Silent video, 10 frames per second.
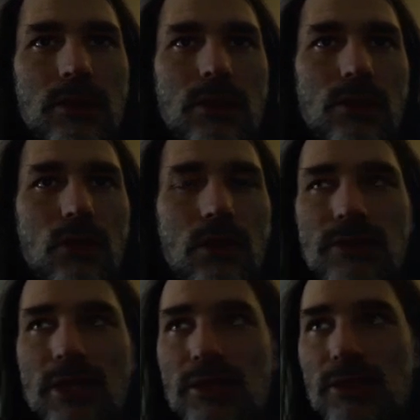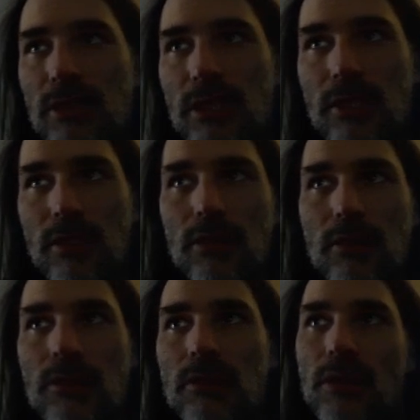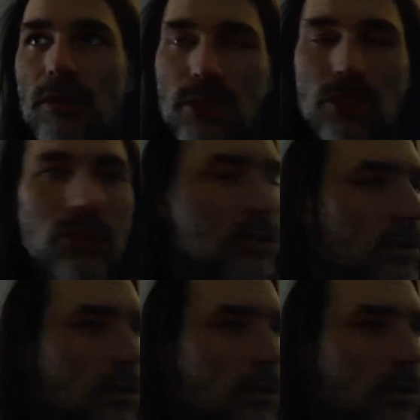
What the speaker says: you know, 12 cents in commissions.